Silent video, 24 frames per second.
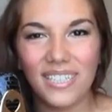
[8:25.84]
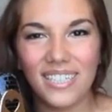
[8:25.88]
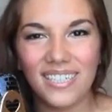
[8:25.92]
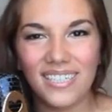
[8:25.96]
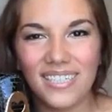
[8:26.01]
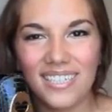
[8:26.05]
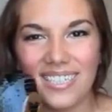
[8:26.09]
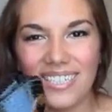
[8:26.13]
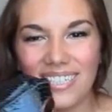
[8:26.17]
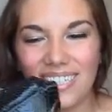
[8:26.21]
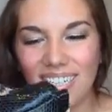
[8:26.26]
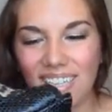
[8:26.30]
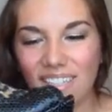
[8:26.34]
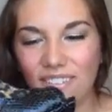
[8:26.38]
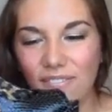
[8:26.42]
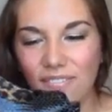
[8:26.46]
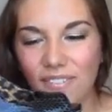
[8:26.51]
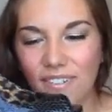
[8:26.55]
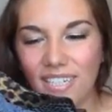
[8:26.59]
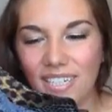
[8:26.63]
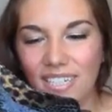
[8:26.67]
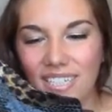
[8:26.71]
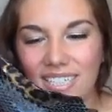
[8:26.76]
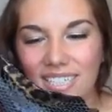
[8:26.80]
Pretty little heart on the
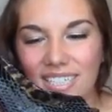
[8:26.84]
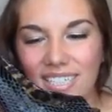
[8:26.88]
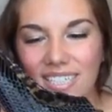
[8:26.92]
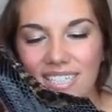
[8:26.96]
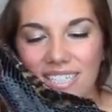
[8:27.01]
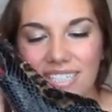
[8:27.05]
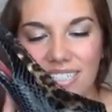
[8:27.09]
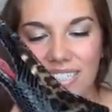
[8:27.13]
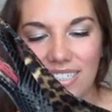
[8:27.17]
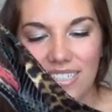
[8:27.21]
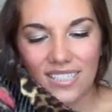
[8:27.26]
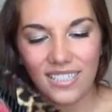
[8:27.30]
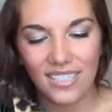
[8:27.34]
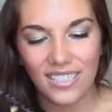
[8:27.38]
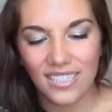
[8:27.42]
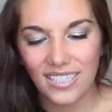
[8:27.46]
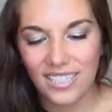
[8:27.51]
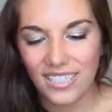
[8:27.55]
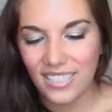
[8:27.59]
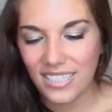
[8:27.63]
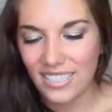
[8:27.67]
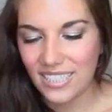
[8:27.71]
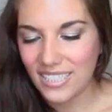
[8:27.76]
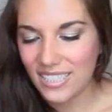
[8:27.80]
front.
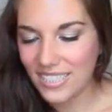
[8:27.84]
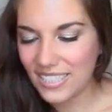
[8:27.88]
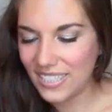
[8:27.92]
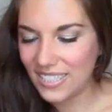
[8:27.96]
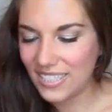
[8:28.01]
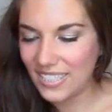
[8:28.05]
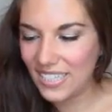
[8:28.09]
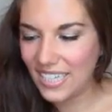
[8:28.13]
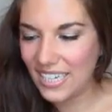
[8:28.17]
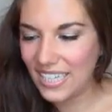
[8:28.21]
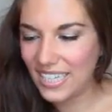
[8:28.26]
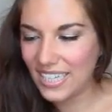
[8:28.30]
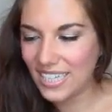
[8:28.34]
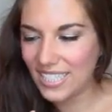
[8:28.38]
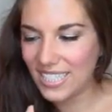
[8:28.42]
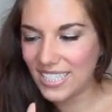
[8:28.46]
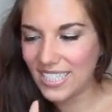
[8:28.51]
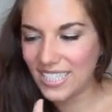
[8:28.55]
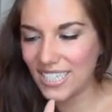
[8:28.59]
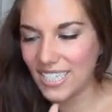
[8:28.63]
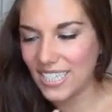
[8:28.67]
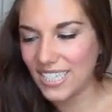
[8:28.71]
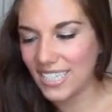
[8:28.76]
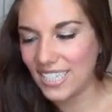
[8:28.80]
Snake
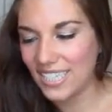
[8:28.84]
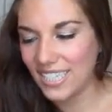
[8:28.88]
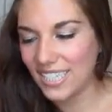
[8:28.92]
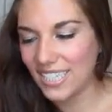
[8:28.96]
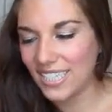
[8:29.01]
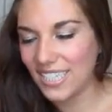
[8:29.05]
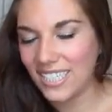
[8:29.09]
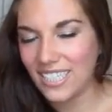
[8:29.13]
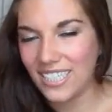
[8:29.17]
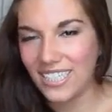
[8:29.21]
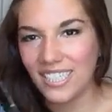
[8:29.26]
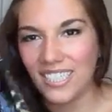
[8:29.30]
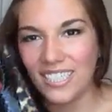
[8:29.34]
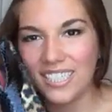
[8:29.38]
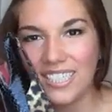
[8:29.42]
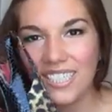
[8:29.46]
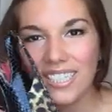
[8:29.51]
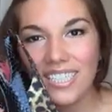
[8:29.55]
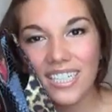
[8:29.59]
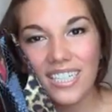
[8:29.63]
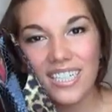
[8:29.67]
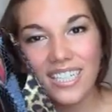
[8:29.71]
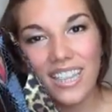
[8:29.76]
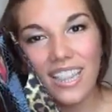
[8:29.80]
skin.
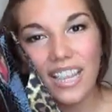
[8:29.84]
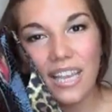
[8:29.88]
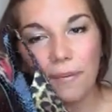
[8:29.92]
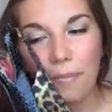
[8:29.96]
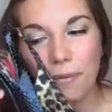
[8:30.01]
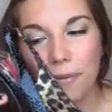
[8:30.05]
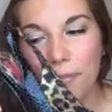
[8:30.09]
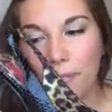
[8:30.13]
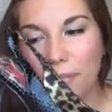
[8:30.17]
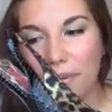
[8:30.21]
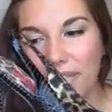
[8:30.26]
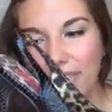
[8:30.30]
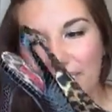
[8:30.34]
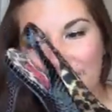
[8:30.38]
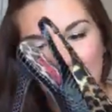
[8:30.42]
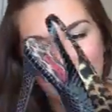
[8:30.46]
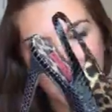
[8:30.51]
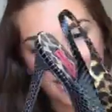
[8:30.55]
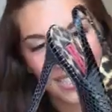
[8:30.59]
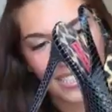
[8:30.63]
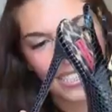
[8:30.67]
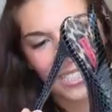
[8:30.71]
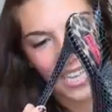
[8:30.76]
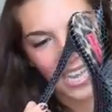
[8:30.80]
Never print
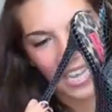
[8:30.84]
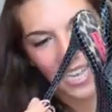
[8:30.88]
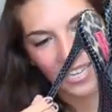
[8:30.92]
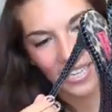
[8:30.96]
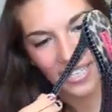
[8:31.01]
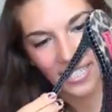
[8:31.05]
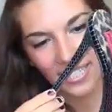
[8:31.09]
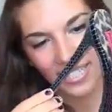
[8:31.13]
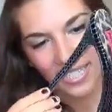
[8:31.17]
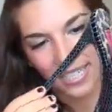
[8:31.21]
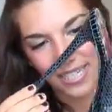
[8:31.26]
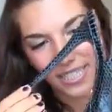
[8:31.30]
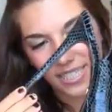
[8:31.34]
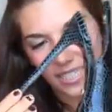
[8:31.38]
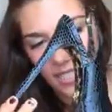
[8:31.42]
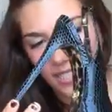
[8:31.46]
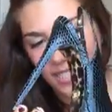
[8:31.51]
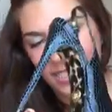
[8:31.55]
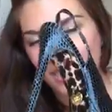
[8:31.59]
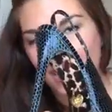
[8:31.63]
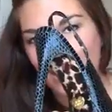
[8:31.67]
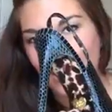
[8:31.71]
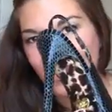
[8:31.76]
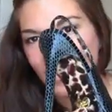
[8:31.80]
in the inside because
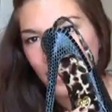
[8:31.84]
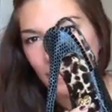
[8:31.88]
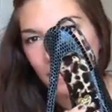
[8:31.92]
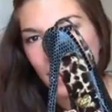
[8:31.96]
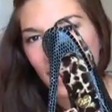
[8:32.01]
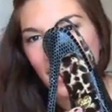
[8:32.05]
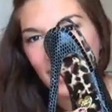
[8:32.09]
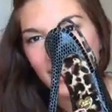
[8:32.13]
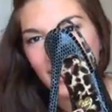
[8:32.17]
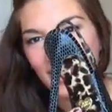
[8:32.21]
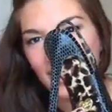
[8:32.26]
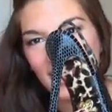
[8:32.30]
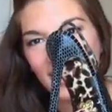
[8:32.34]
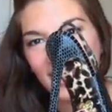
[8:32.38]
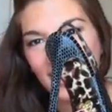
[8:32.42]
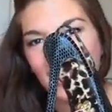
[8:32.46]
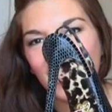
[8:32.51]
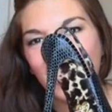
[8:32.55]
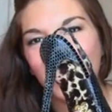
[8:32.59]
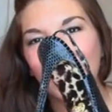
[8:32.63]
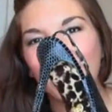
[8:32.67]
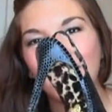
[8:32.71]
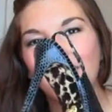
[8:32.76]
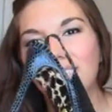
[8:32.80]
that's that's
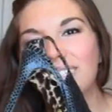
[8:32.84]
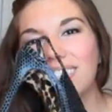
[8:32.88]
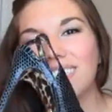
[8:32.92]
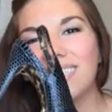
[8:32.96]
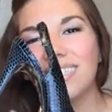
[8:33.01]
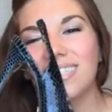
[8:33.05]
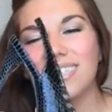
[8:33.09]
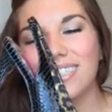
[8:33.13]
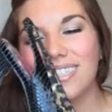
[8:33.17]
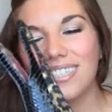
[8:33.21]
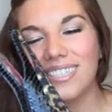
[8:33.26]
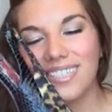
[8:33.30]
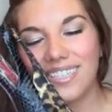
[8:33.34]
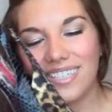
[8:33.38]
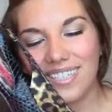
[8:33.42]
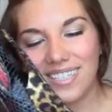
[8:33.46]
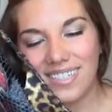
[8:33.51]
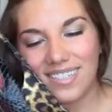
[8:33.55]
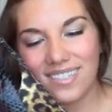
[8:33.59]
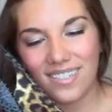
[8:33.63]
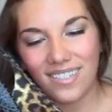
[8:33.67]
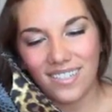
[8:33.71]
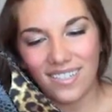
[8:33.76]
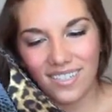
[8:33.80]
Betsey.
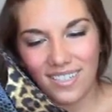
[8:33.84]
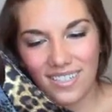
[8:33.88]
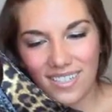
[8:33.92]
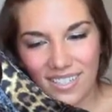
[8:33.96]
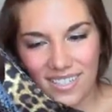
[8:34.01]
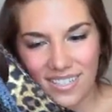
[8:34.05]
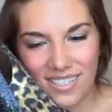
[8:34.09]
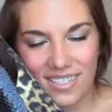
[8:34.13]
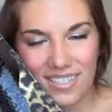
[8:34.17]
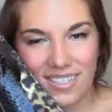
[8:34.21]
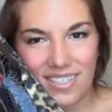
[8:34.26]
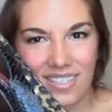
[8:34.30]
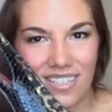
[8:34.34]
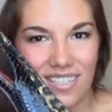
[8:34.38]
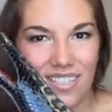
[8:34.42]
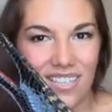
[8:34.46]
Ugh.